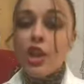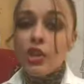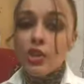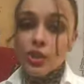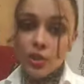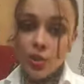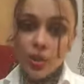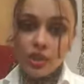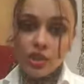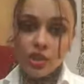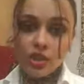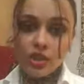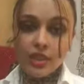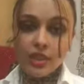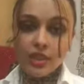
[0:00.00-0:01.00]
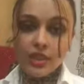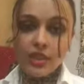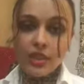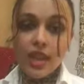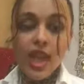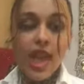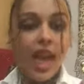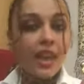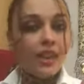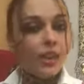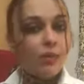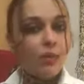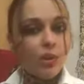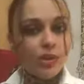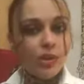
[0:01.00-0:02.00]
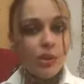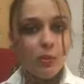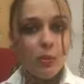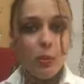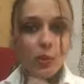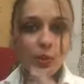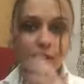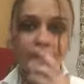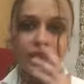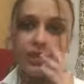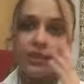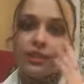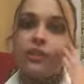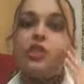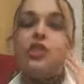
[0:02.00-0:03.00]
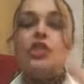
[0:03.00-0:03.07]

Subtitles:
your question, and the most important,